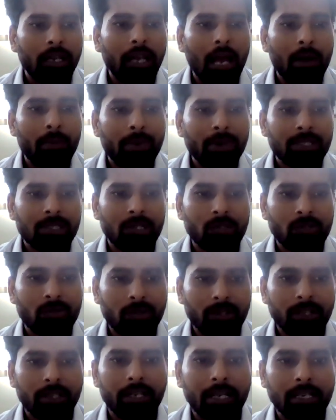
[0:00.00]

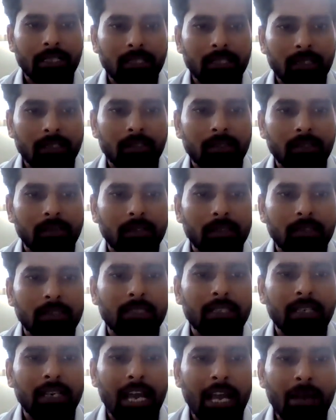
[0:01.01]
hypersensitive detection
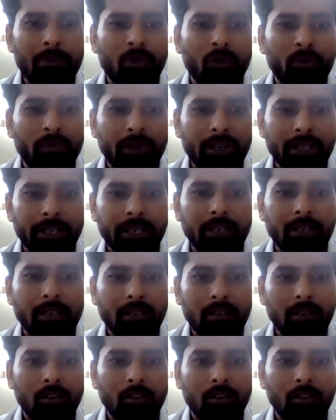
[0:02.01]
is an appropriate